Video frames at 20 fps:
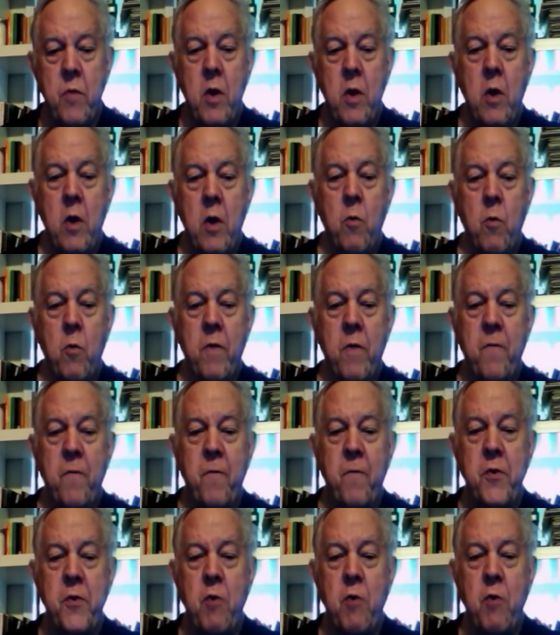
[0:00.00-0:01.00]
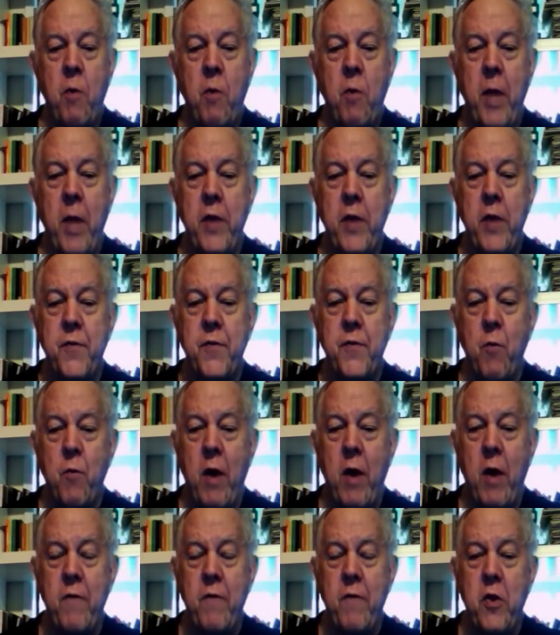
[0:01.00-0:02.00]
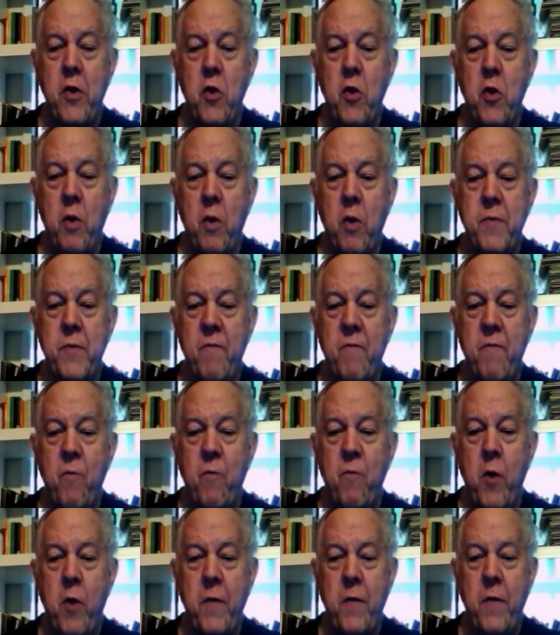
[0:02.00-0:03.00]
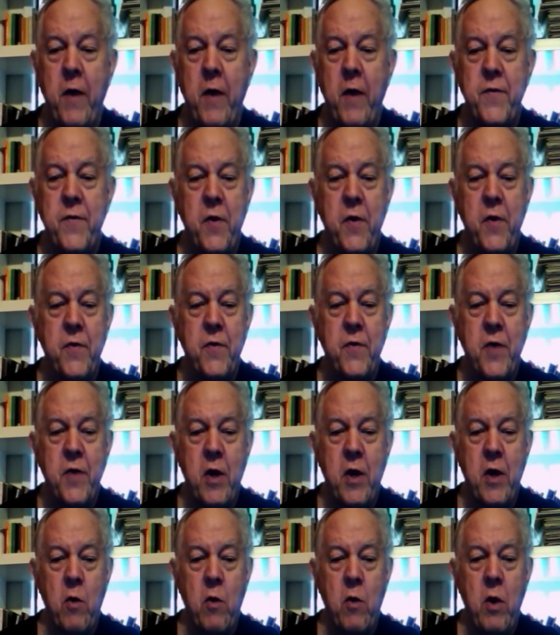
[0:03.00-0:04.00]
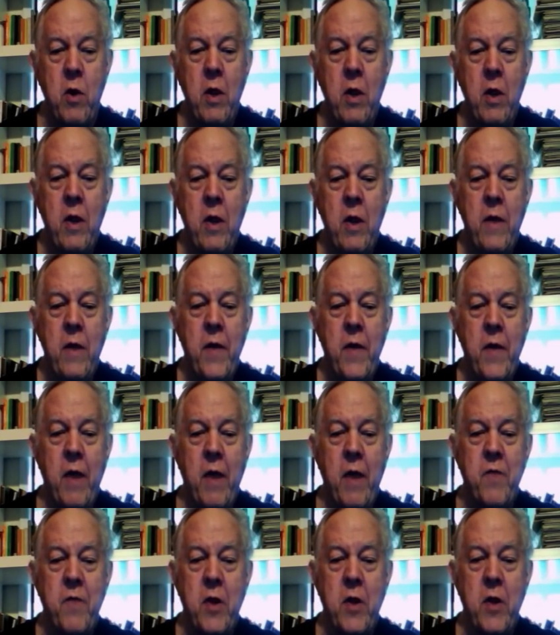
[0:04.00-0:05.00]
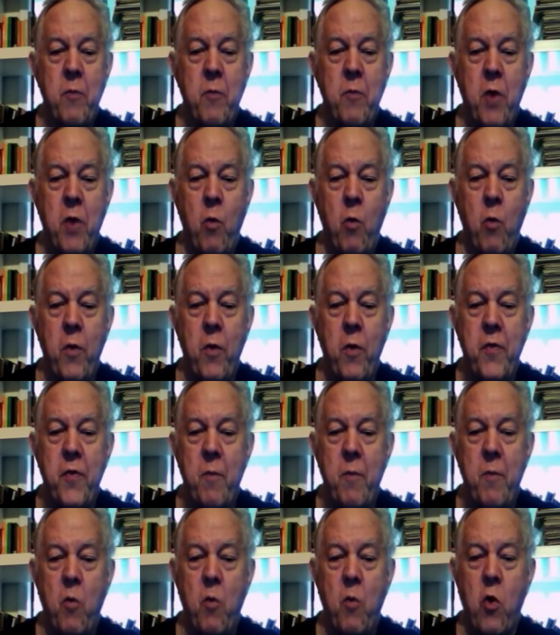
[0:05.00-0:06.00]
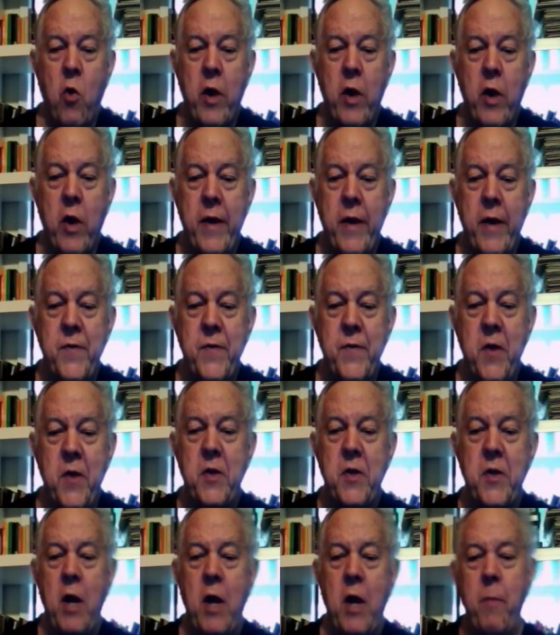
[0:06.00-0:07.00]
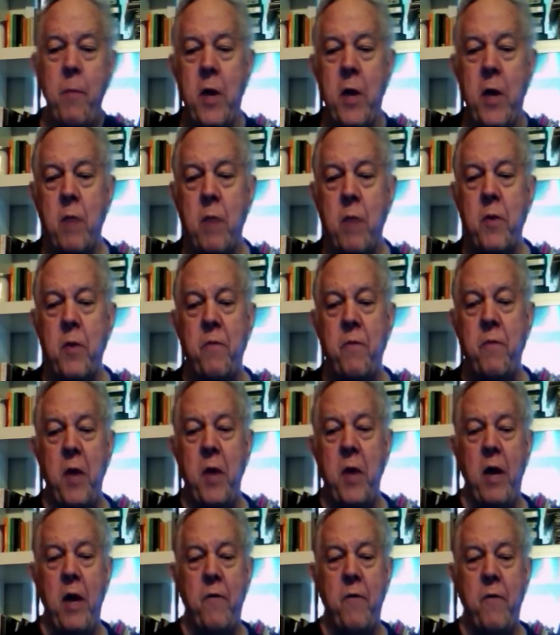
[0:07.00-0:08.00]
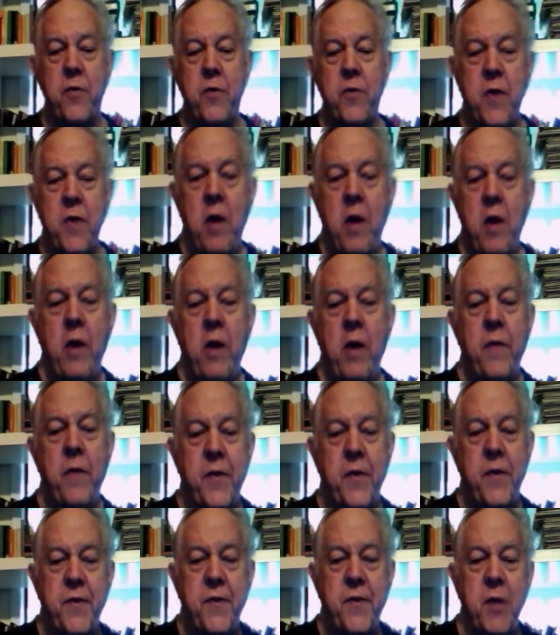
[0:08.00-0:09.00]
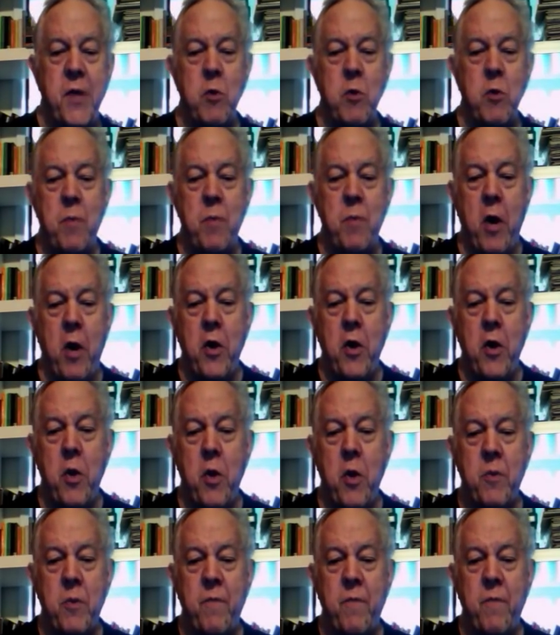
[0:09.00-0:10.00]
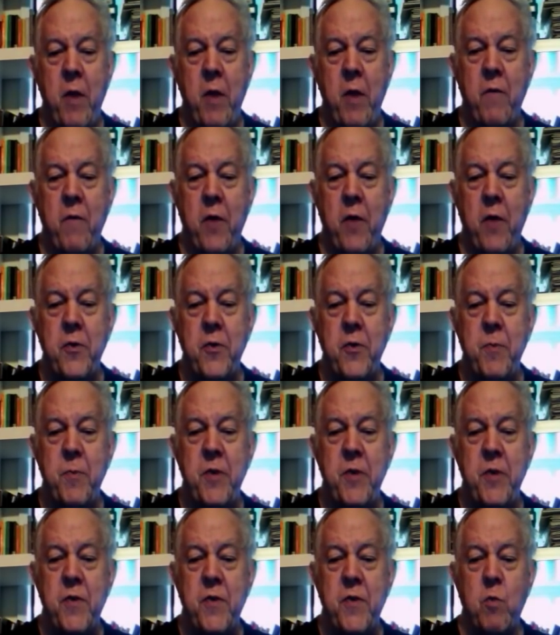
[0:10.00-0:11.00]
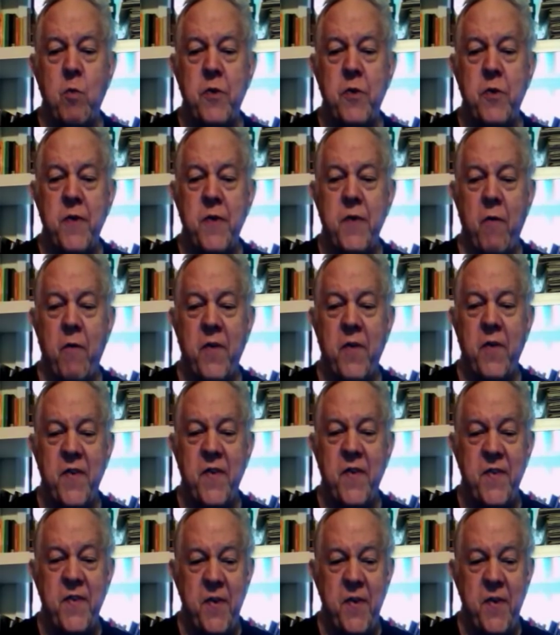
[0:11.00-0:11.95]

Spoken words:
When the first Cro-Magnons arrived in Europe some 40,000 years ago, they evidently brought with them more or less the entire panoply of behaviors that distinguish modern humans from every other species which has ever existed.